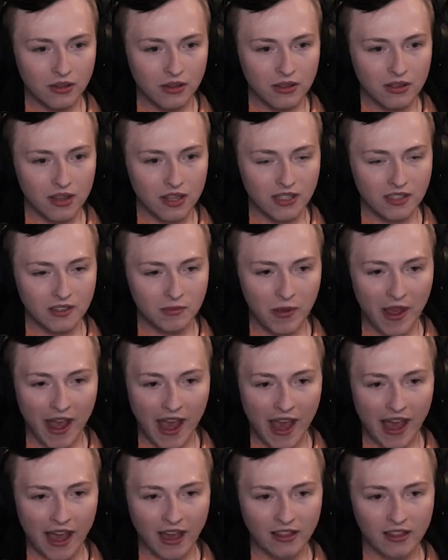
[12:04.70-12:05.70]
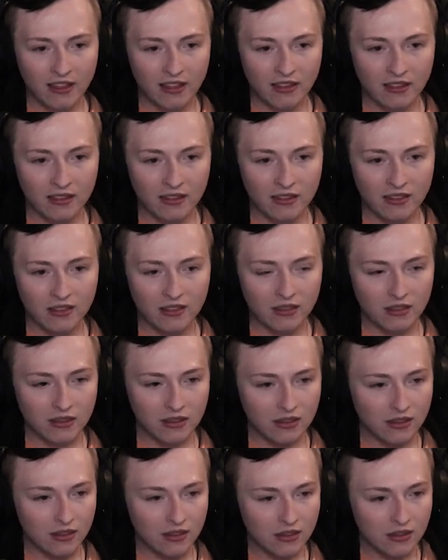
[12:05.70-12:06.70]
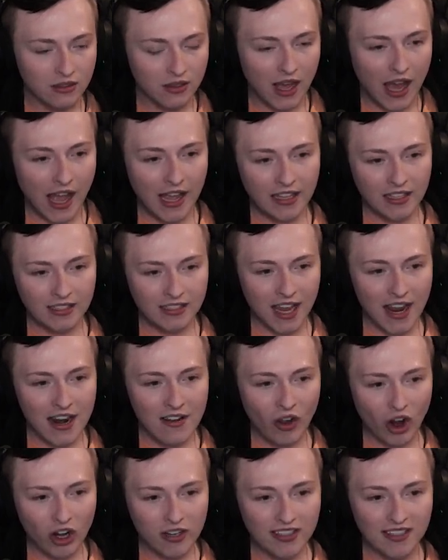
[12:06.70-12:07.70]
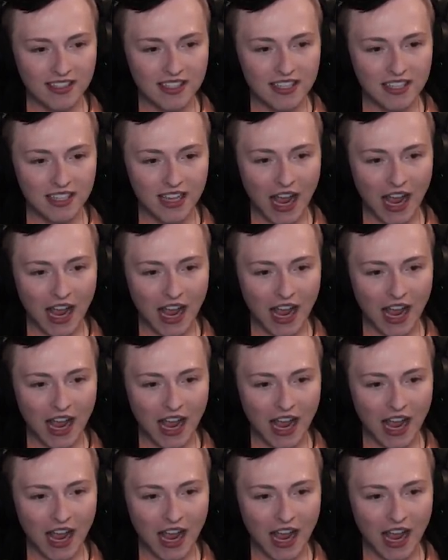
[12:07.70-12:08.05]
This path. It's kind of hard to see.